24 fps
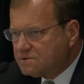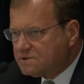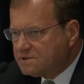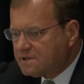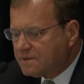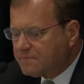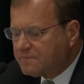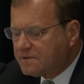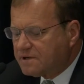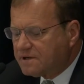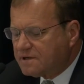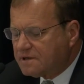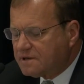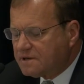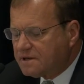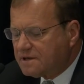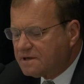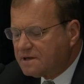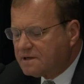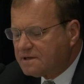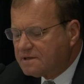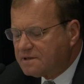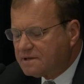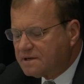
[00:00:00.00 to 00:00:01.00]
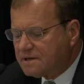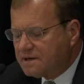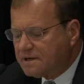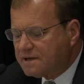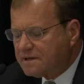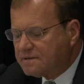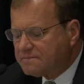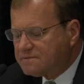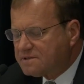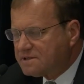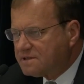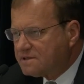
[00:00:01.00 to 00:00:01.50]
deputy
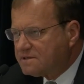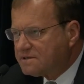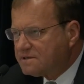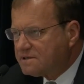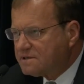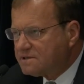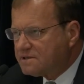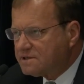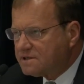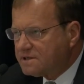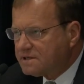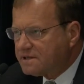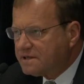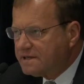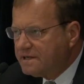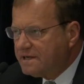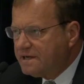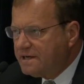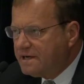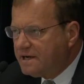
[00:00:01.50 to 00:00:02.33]
AMC CG.